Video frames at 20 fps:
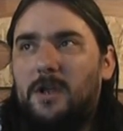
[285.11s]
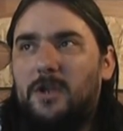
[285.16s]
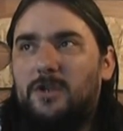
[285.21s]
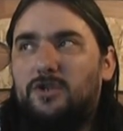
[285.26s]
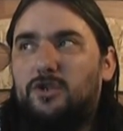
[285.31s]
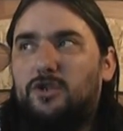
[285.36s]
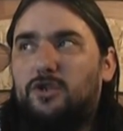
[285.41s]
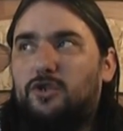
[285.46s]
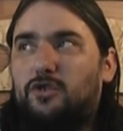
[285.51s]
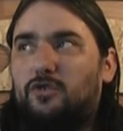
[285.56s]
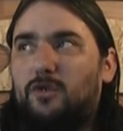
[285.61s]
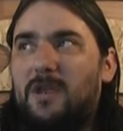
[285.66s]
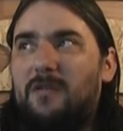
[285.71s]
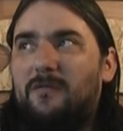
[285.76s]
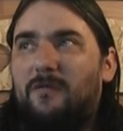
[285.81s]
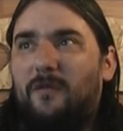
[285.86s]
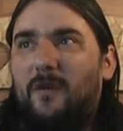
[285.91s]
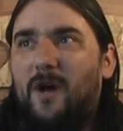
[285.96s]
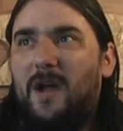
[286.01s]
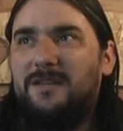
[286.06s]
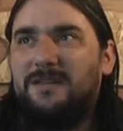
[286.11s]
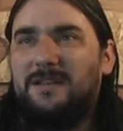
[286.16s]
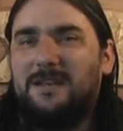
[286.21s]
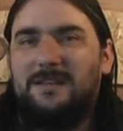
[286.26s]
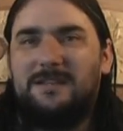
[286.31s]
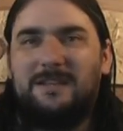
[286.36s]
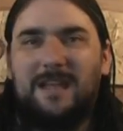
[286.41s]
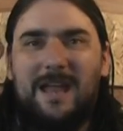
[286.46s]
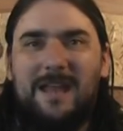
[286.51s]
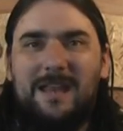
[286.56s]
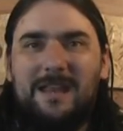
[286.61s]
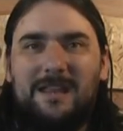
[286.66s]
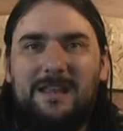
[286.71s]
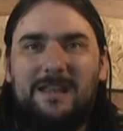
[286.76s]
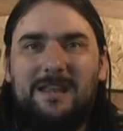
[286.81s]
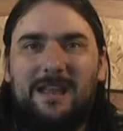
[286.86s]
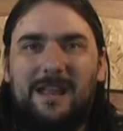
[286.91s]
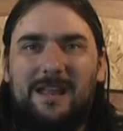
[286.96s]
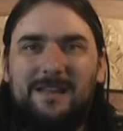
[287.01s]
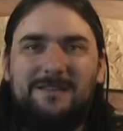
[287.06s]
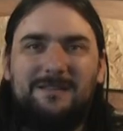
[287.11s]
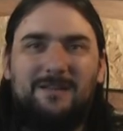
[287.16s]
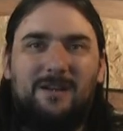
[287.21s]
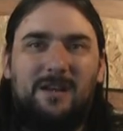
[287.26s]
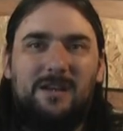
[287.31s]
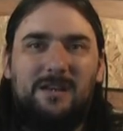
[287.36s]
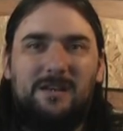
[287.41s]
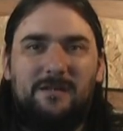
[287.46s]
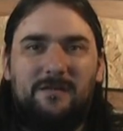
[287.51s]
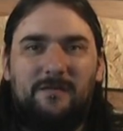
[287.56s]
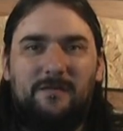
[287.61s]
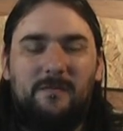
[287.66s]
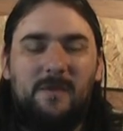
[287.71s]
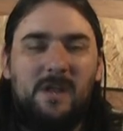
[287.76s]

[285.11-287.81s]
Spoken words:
Street Fighter take. It's kind of